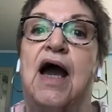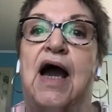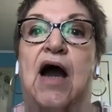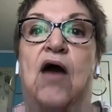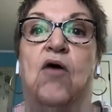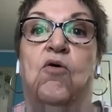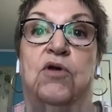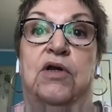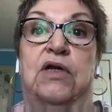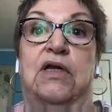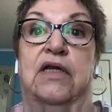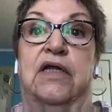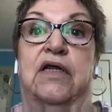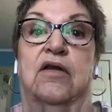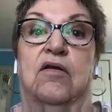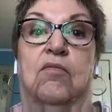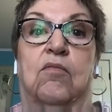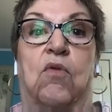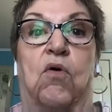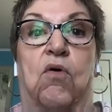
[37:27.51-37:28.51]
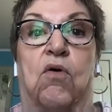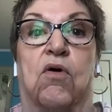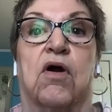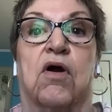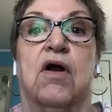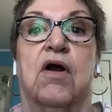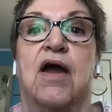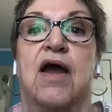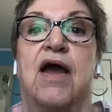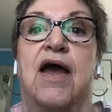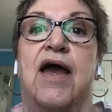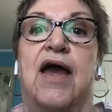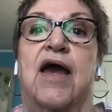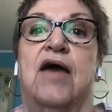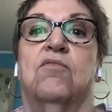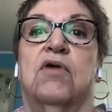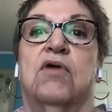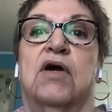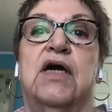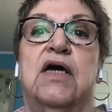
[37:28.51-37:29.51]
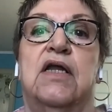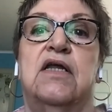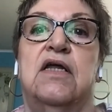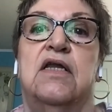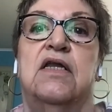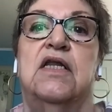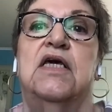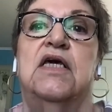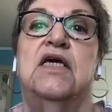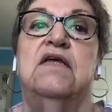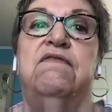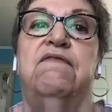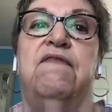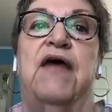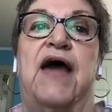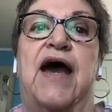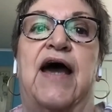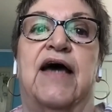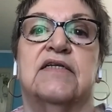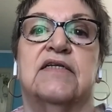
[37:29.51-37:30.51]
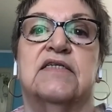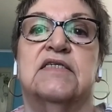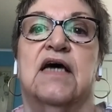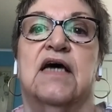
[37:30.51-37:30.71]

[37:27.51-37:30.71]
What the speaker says: out a little more, and we're going to need that